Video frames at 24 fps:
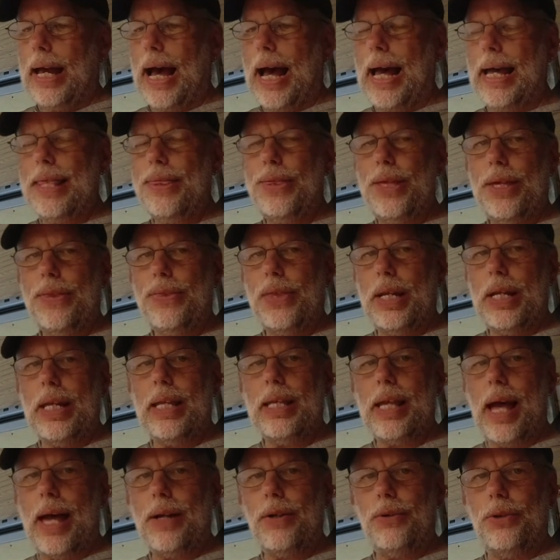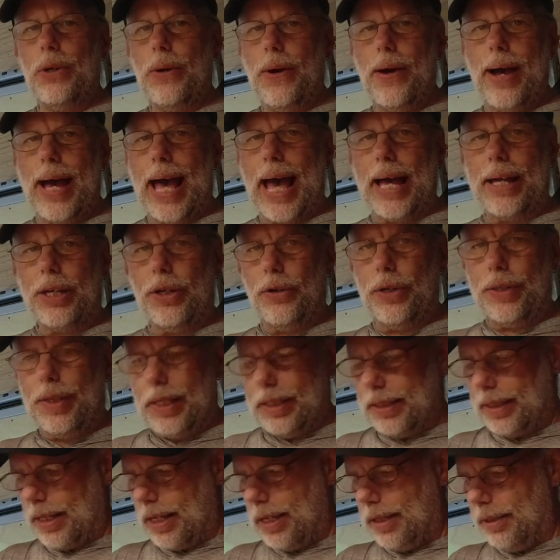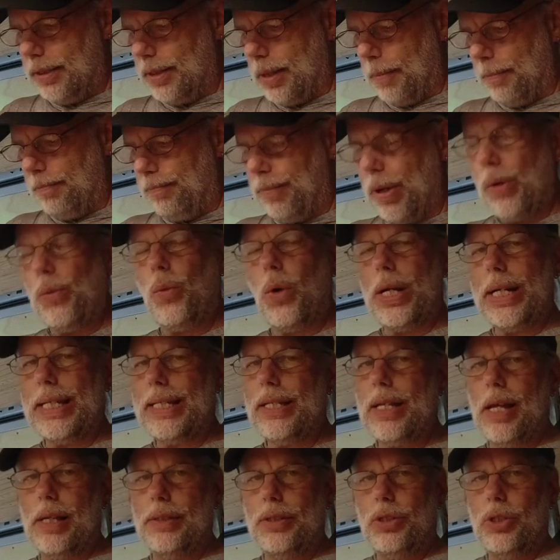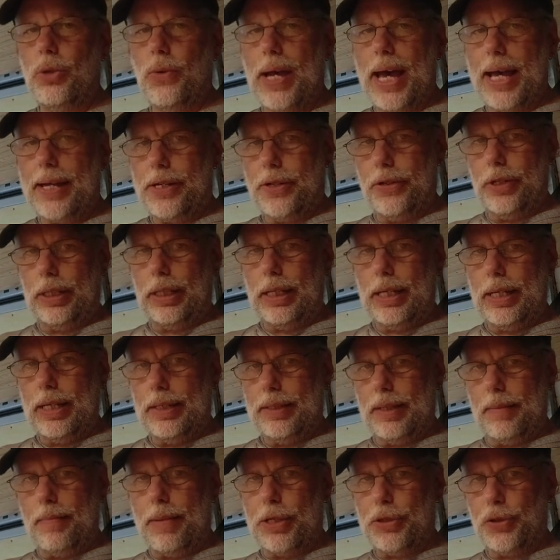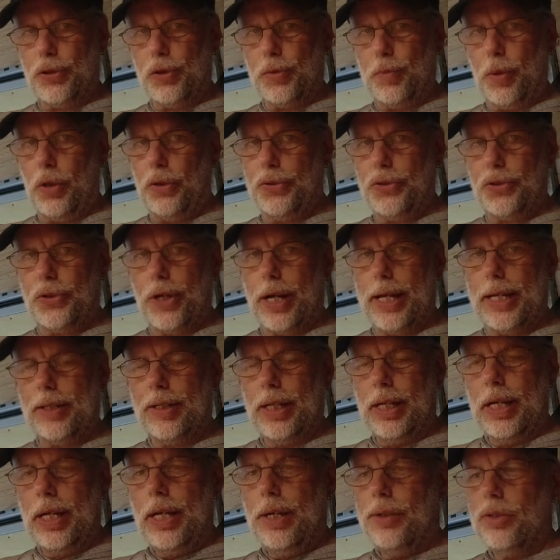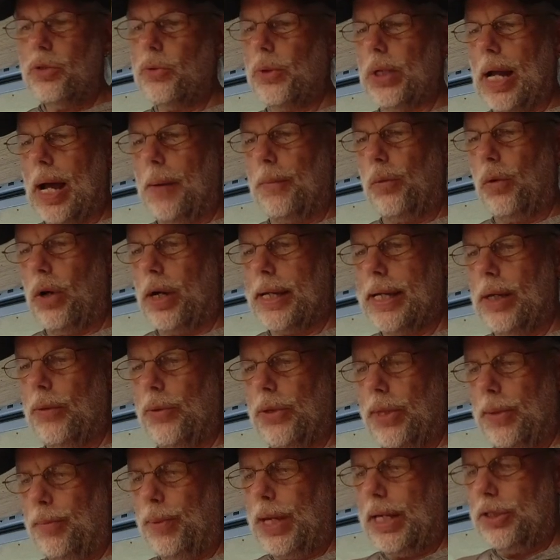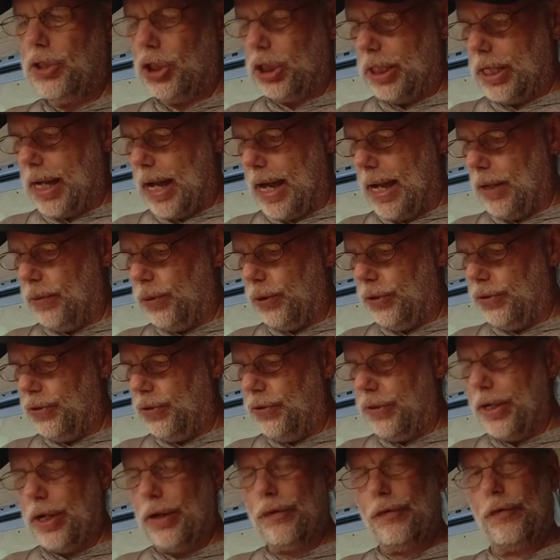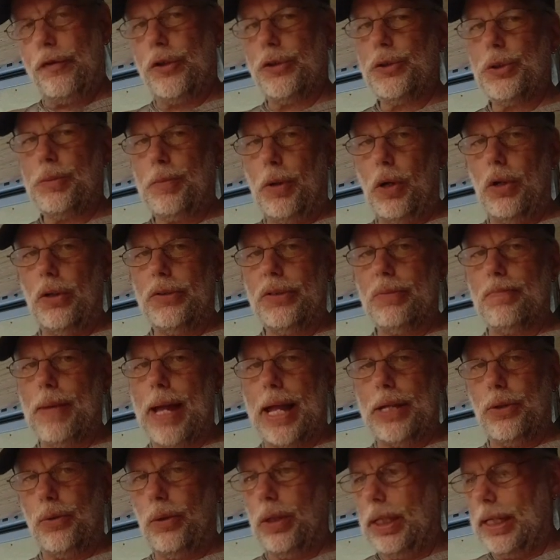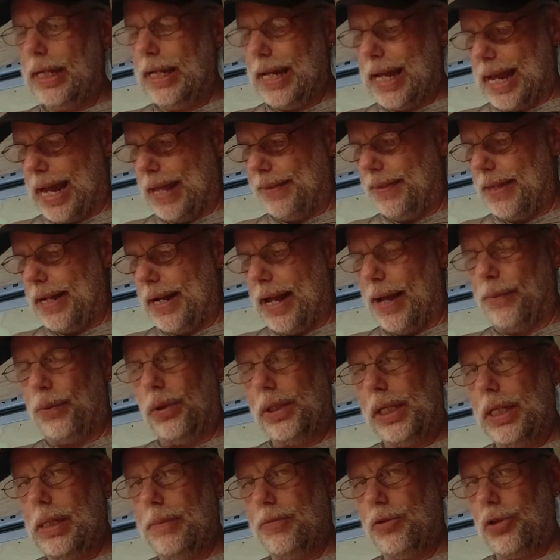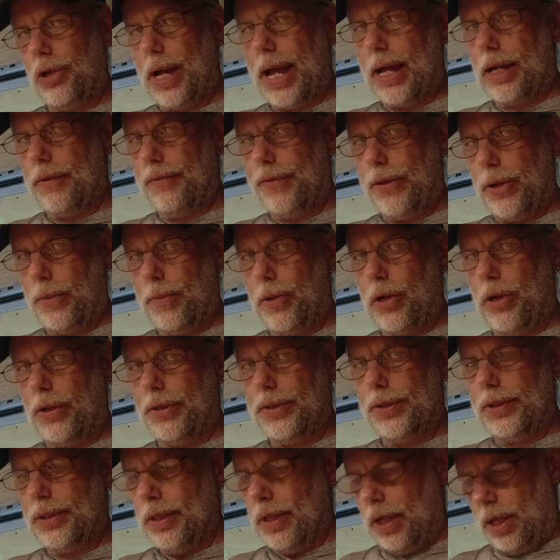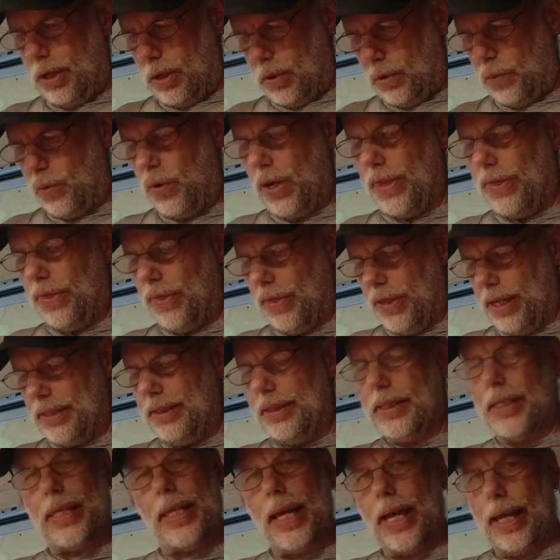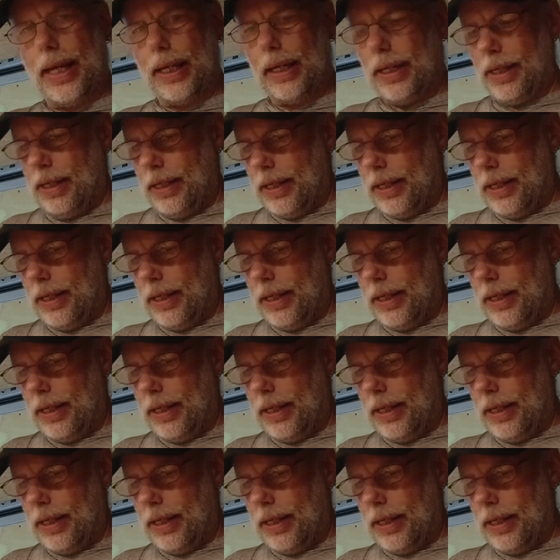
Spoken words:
I don't know how accurate this is, but what it does do accurately is it measures pulse rate. So when I'm working with a patient, I will do their first pulse manually, and then I will keep track of their pulse with this thing.